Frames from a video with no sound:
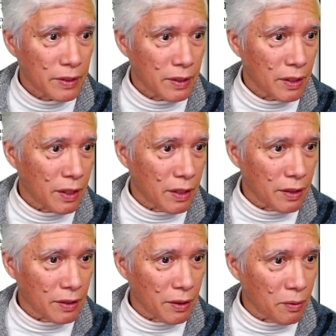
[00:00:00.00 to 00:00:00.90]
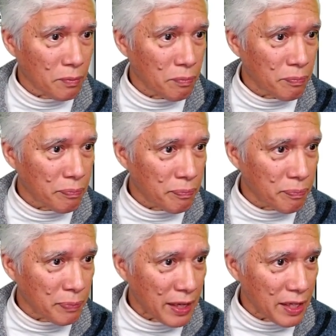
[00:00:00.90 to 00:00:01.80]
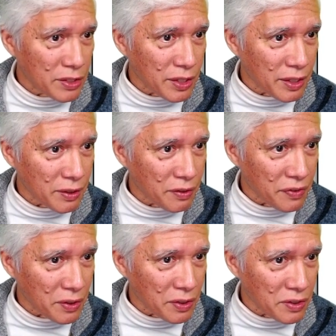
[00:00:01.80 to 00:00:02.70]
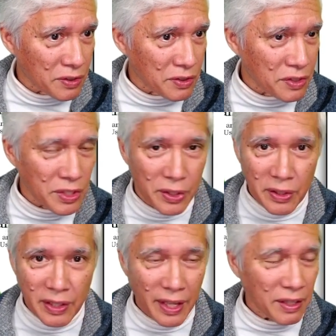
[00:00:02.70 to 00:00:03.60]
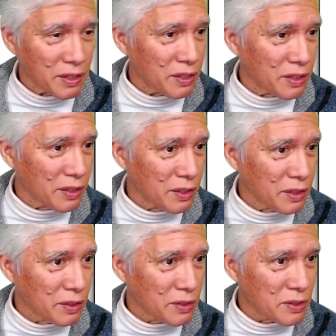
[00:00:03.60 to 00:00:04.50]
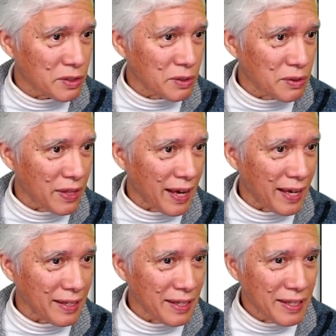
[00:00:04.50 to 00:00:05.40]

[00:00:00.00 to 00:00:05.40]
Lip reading: I don't know. Paige, I don't know if you can share a link to that.